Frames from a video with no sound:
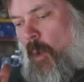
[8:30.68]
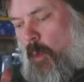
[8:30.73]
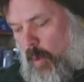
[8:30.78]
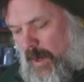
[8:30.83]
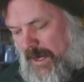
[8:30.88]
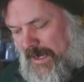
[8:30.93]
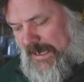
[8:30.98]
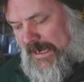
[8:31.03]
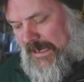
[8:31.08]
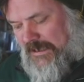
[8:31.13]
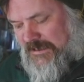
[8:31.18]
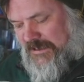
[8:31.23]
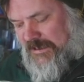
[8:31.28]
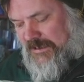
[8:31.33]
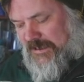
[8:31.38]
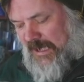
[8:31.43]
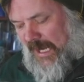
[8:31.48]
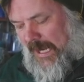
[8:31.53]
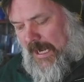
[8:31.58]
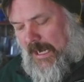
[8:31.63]
we need to
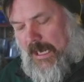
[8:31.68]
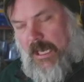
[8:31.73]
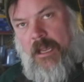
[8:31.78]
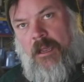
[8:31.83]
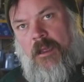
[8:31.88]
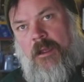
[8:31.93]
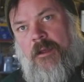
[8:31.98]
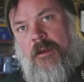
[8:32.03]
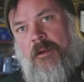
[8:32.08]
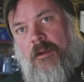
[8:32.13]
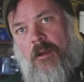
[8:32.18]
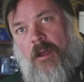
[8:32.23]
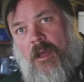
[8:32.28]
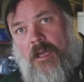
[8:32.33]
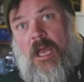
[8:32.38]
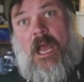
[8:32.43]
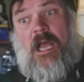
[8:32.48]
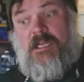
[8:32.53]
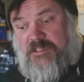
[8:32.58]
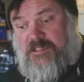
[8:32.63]
take
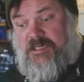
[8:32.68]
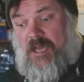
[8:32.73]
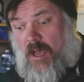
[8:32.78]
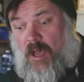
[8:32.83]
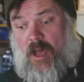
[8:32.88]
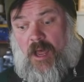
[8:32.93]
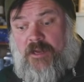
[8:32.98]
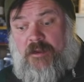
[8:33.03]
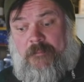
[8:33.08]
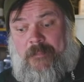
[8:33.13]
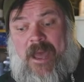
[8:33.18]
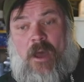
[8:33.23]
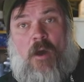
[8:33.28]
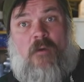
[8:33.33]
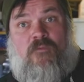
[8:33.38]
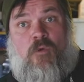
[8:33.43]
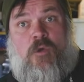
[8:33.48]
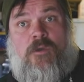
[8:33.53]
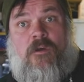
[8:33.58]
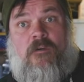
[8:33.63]
a, an amount
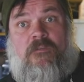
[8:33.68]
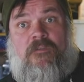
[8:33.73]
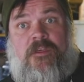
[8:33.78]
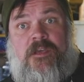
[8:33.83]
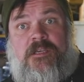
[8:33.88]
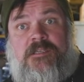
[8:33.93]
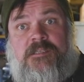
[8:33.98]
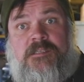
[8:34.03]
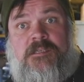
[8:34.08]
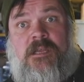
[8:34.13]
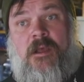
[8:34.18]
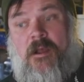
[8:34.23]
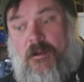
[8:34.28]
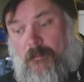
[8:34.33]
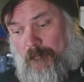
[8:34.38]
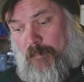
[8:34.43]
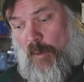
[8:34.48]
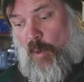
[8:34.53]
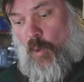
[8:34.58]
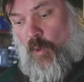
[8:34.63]
of wood off this
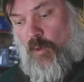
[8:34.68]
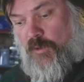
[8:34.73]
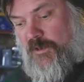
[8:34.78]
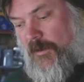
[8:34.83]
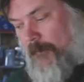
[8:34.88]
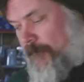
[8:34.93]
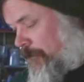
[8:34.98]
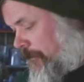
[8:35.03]
board